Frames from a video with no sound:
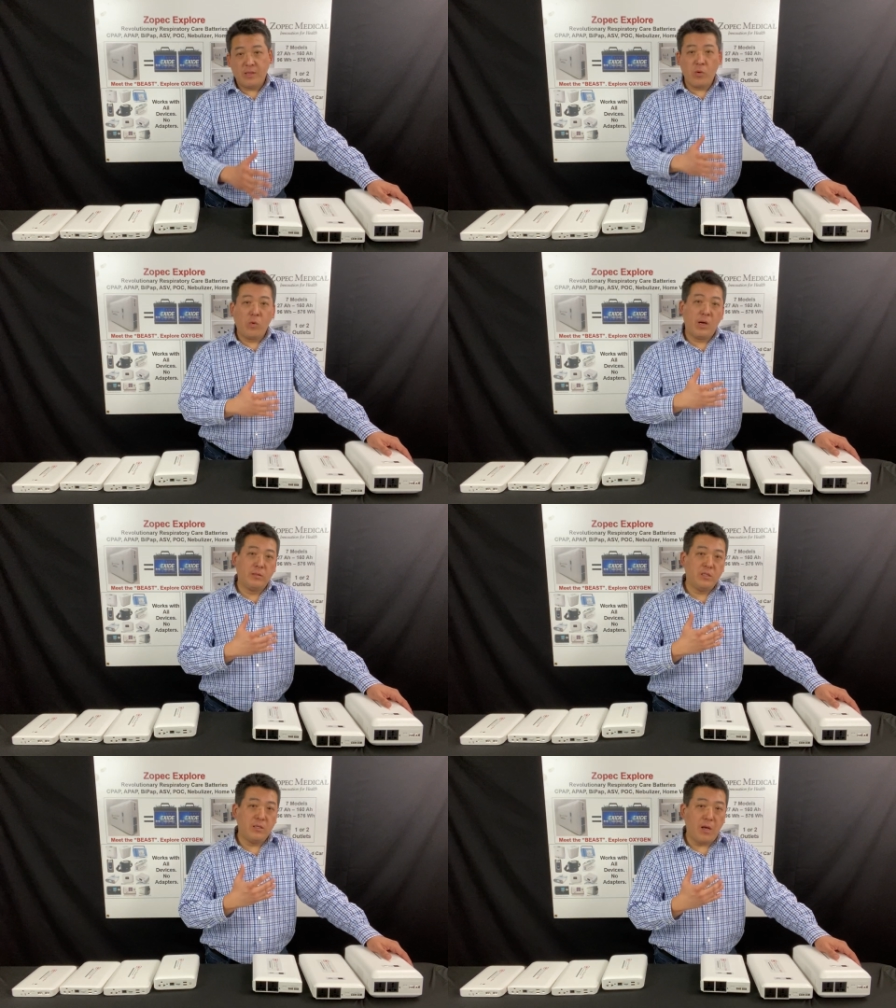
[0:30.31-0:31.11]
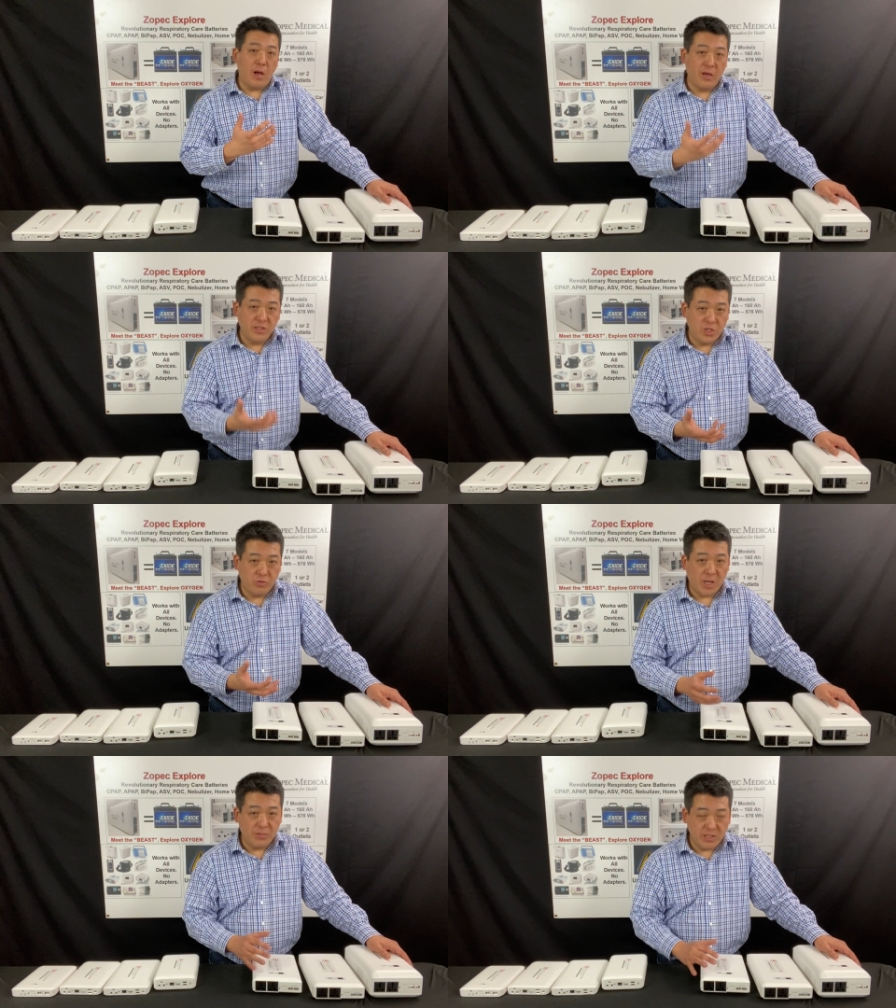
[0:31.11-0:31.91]
they want
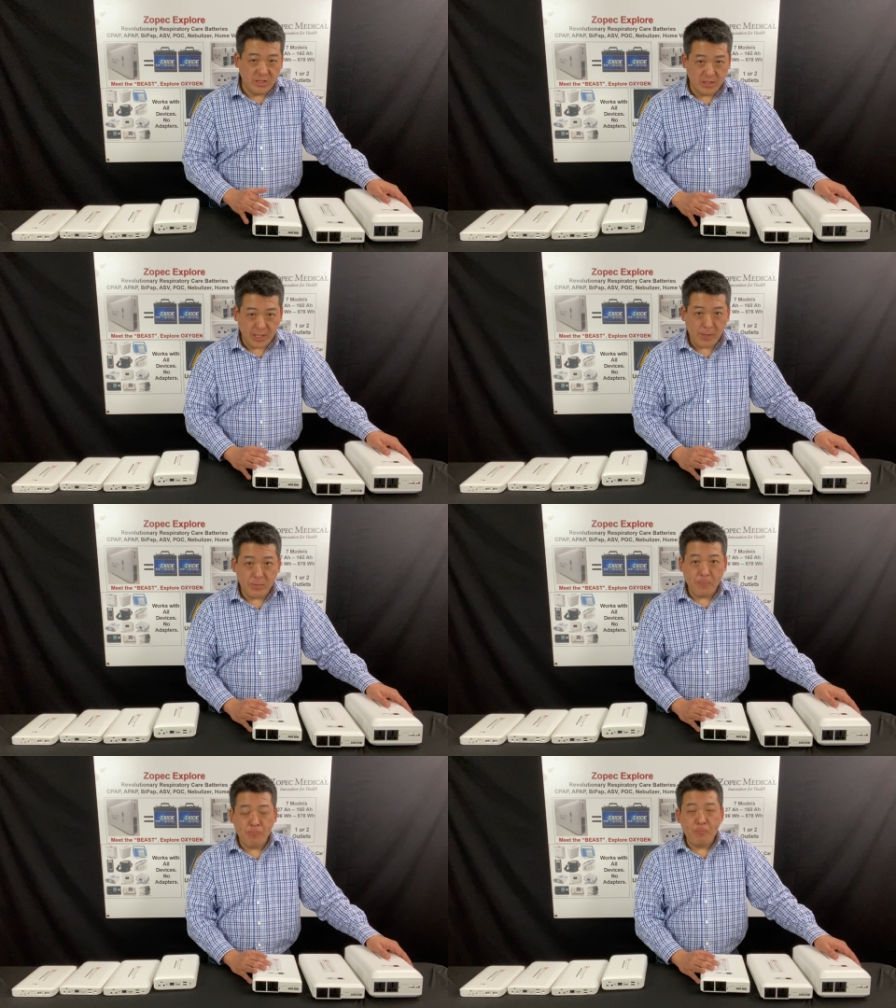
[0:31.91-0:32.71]
uninterrupted sleep.